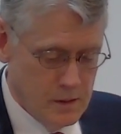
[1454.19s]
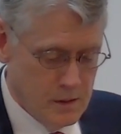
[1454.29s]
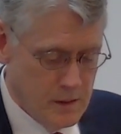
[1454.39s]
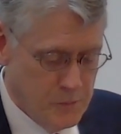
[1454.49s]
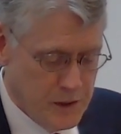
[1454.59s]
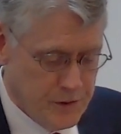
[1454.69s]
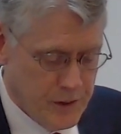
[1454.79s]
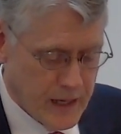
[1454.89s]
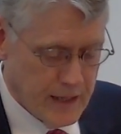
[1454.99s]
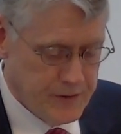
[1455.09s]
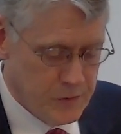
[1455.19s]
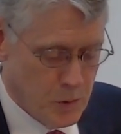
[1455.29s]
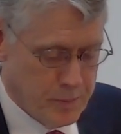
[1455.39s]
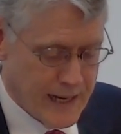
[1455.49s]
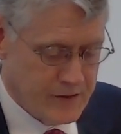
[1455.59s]
in which the heavens will
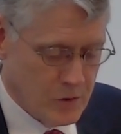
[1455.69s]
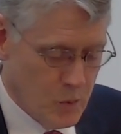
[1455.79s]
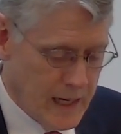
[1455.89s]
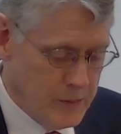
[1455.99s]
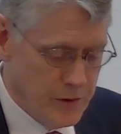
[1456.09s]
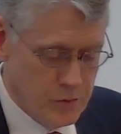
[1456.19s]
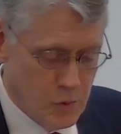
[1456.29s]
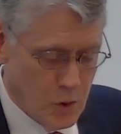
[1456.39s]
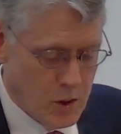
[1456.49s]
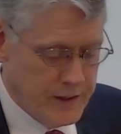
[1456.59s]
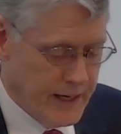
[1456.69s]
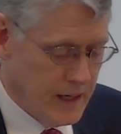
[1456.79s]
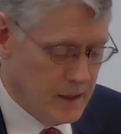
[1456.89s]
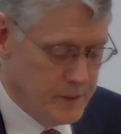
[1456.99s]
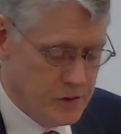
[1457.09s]
pass away with a roar, and the
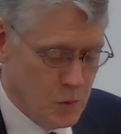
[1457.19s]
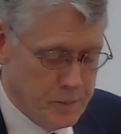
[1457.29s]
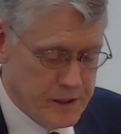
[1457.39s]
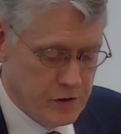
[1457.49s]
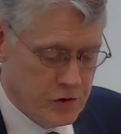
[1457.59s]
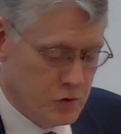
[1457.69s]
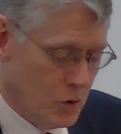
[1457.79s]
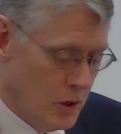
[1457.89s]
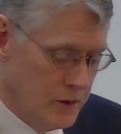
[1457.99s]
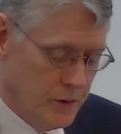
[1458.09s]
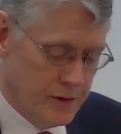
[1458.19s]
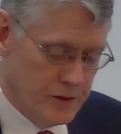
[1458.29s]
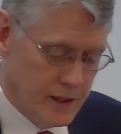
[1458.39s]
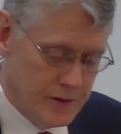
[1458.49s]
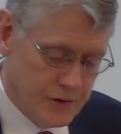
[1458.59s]
elements will be destroyed with
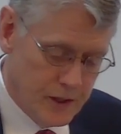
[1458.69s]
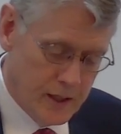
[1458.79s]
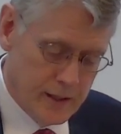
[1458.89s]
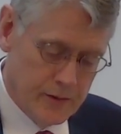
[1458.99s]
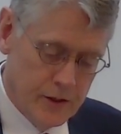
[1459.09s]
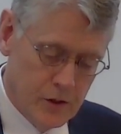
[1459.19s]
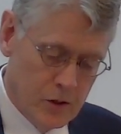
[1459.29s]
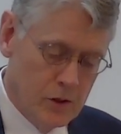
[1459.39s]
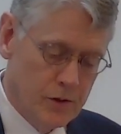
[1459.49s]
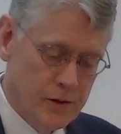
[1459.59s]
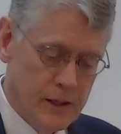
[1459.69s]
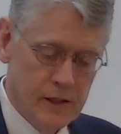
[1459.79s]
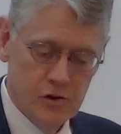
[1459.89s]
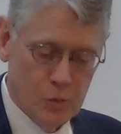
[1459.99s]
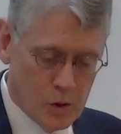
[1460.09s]
intense heat, and the earth and
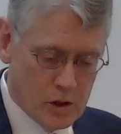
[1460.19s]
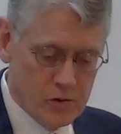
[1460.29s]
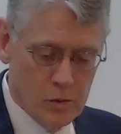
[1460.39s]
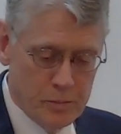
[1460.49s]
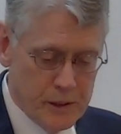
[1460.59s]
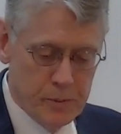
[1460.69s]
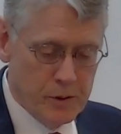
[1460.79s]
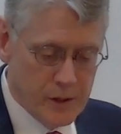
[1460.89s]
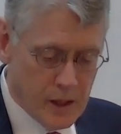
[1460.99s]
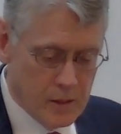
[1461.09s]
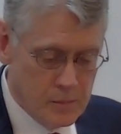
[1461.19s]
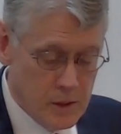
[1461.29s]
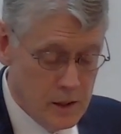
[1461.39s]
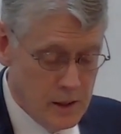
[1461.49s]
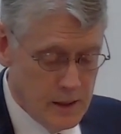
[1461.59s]
its works will be burned up.
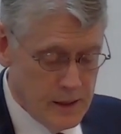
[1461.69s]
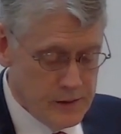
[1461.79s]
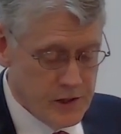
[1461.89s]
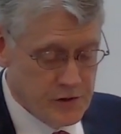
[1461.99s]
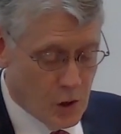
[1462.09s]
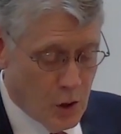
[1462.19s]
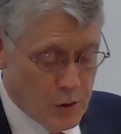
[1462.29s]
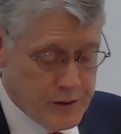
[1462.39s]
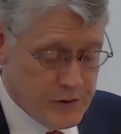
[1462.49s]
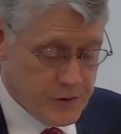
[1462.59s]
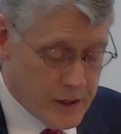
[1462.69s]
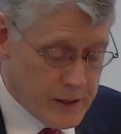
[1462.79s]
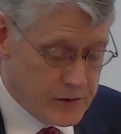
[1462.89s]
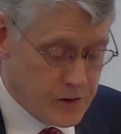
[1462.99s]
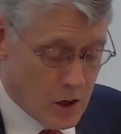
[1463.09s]
Since all these
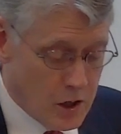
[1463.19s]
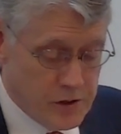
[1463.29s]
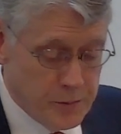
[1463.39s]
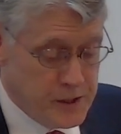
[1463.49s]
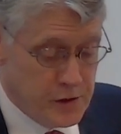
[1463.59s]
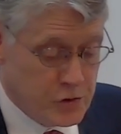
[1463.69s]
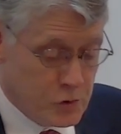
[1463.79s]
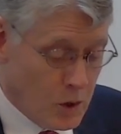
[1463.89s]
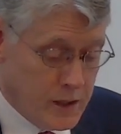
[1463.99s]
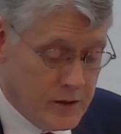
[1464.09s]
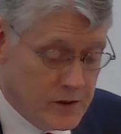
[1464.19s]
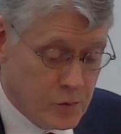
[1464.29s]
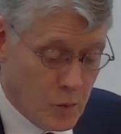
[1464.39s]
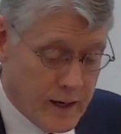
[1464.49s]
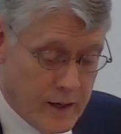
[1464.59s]
things are to be destroyed in this
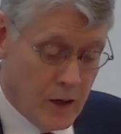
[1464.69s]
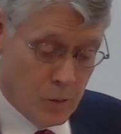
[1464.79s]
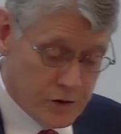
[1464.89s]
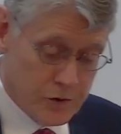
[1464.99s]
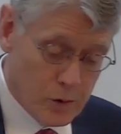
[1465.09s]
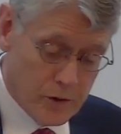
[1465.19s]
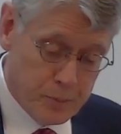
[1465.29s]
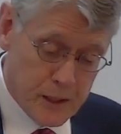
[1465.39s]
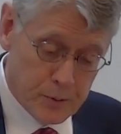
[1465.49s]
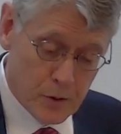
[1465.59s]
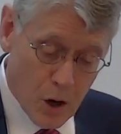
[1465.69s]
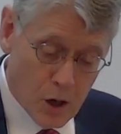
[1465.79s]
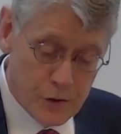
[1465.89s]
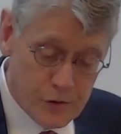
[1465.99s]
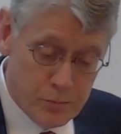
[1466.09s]
way, what sort of people
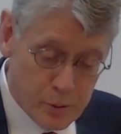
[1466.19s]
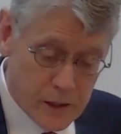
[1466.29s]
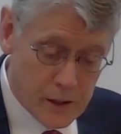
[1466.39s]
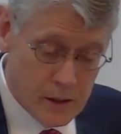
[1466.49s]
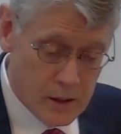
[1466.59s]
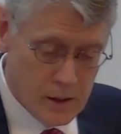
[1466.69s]
ought you to be